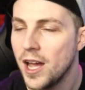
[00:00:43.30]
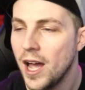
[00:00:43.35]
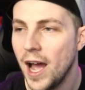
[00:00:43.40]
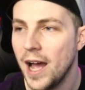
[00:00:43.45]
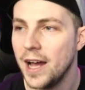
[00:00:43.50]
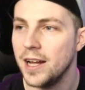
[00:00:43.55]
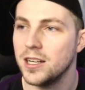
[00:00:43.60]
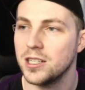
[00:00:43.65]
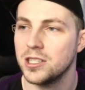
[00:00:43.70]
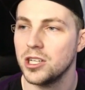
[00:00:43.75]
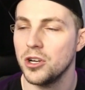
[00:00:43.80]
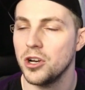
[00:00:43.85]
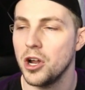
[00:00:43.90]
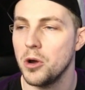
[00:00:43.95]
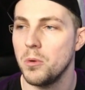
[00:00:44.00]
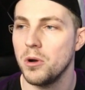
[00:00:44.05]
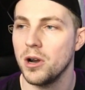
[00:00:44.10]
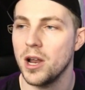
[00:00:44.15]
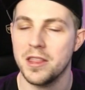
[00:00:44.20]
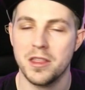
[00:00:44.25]
and I don't know
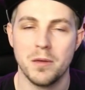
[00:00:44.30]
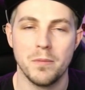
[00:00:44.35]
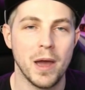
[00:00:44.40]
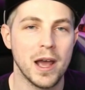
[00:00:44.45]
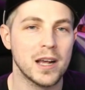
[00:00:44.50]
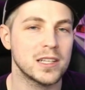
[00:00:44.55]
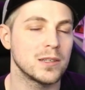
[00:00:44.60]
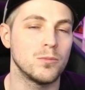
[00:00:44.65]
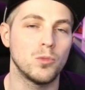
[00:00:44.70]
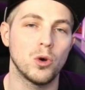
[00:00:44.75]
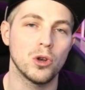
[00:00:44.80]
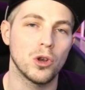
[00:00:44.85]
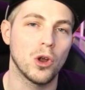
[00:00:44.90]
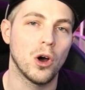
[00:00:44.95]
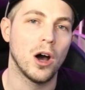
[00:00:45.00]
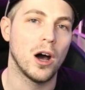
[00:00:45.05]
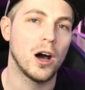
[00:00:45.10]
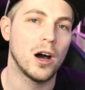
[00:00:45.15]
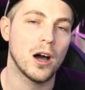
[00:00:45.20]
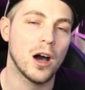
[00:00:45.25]
what like the mags and
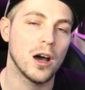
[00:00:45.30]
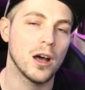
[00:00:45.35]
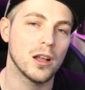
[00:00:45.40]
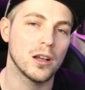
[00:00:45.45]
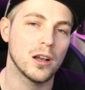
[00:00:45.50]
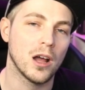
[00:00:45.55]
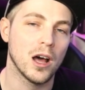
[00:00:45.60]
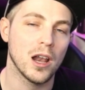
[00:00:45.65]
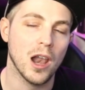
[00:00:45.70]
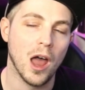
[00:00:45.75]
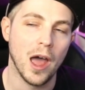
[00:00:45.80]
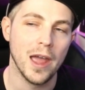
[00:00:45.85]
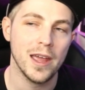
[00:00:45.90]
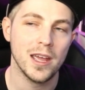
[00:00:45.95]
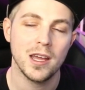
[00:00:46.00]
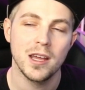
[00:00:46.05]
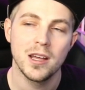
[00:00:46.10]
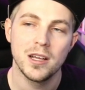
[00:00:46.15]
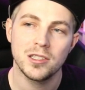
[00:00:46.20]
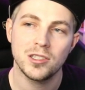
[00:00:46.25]
whatnot are
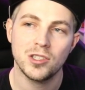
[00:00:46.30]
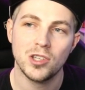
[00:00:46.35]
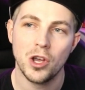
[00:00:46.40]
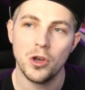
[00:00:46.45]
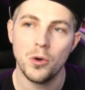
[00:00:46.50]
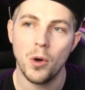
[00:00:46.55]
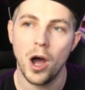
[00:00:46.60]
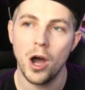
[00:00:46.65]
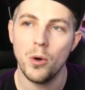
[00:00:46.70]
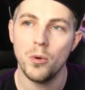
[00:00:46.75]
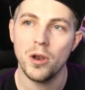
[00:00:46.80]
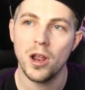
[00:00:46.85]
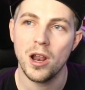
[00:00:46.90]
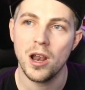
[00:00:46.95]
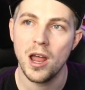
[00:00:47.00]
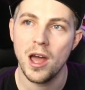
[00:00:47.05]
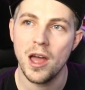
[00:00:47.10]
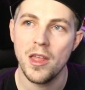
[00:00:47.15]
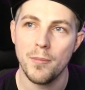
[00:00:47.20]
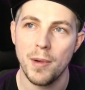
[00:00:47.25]
like. So I want to
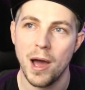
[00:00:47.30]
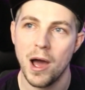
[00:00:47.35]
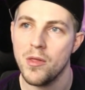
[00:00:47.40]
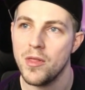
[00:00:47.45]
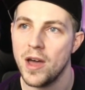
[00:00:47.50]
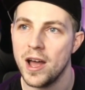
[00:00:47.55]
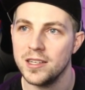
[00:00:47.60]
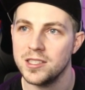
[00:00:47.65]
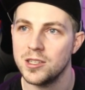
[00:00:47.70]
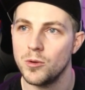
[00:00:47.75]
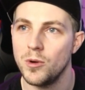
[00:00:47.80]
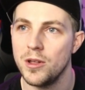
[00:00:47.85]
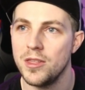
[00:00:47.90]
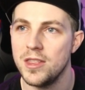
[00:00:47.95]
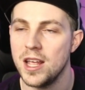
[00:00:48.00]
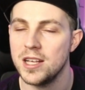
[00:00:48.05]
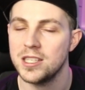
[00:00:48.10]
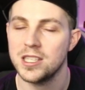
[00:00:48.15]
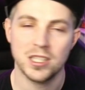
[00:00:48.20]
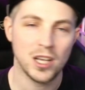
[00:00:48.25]
learn about that, so when
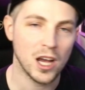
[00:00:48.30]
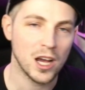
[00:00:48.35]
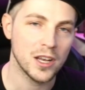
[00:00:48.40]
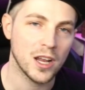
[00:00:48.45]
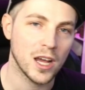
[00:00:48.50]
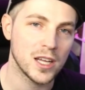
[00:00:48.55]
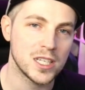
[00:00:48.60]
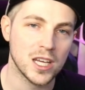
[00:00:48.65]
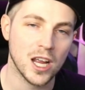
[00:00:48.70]
the SSR90